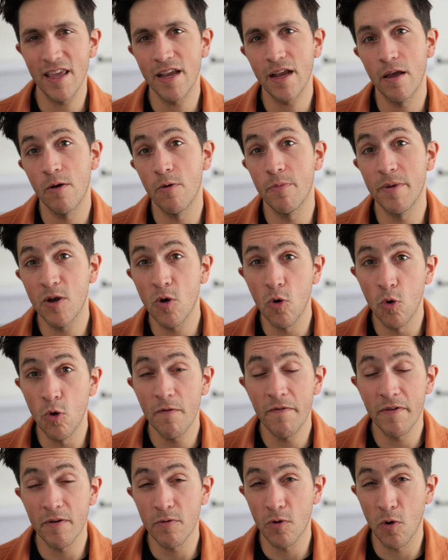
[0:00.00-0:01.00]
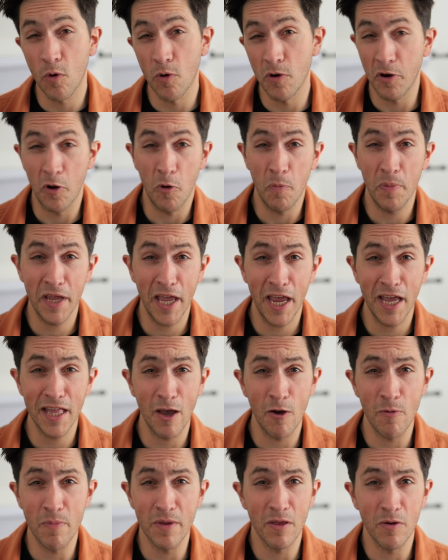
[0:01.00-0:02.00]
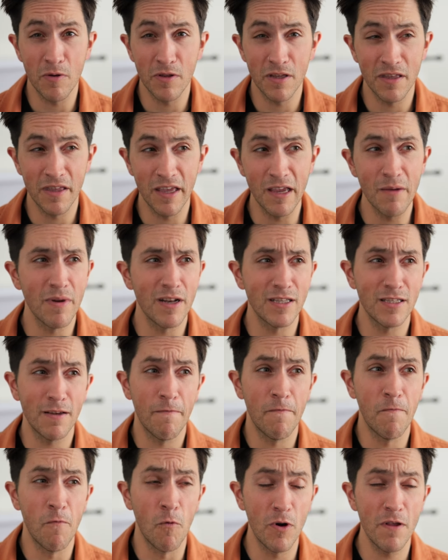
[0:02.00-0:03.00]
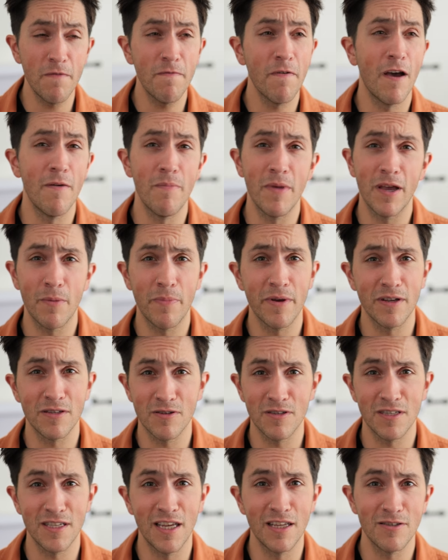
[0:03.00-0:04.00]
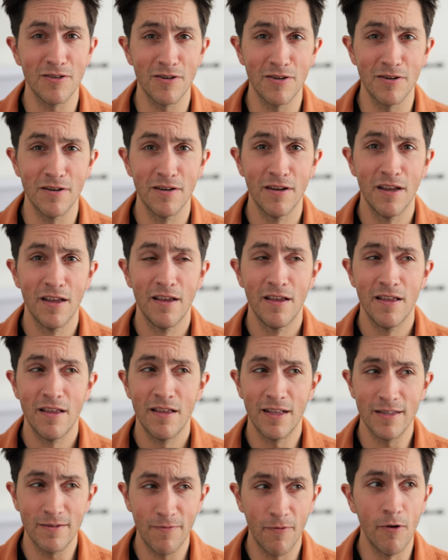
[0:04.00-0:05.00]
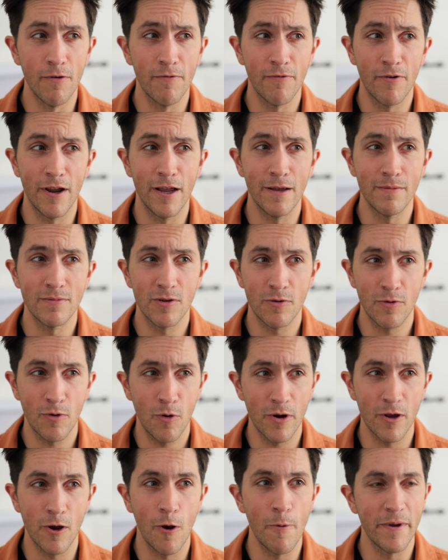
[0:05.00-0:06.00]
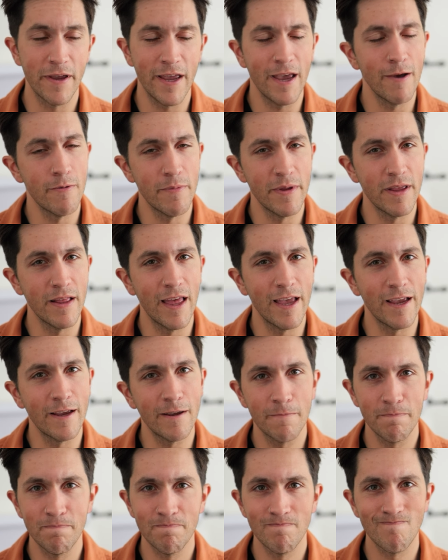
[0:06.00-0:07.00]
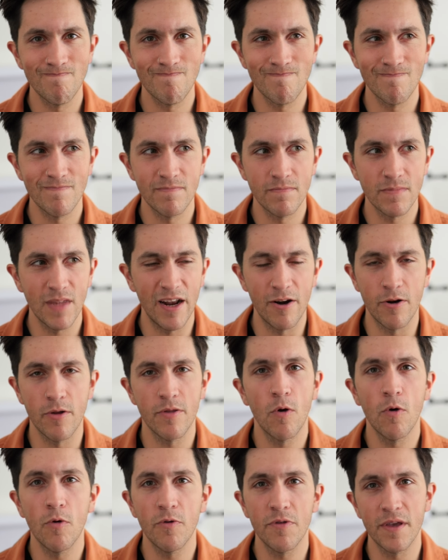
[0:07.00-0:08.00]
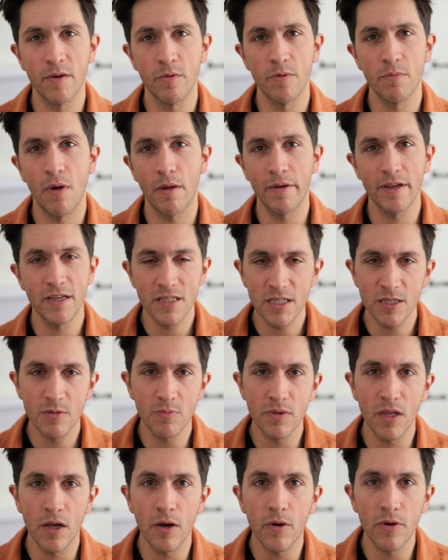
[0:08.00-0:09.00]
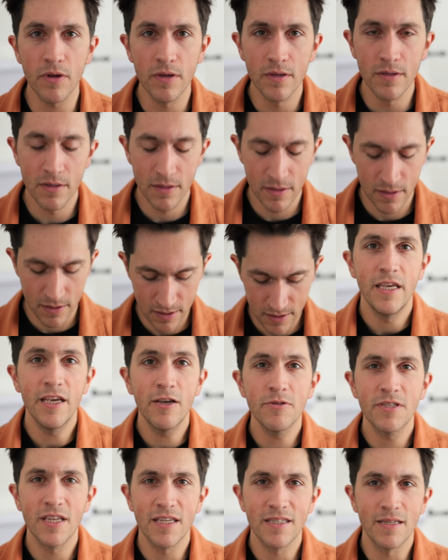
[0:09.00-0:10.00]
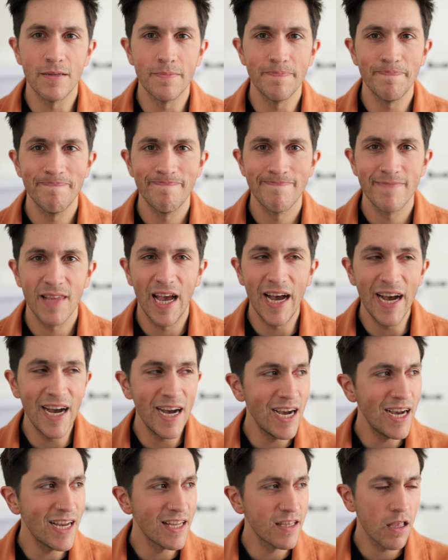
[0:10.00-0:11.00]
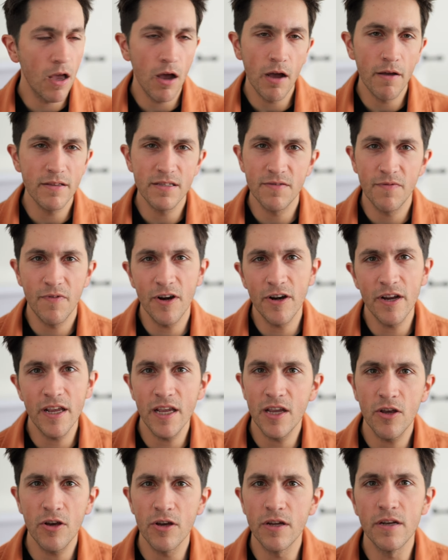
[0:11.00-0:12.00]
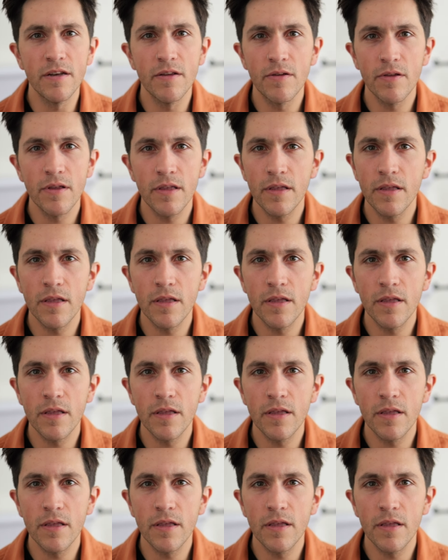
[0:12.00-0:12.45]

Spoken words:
I think it would be cool if it recorded open gate. That would be the only thing, but it's a 45 megapixel sensor. It's full frame. So recording open gate would be like, I don't know, the whole thing would probably explode. ecosystem. It's very good.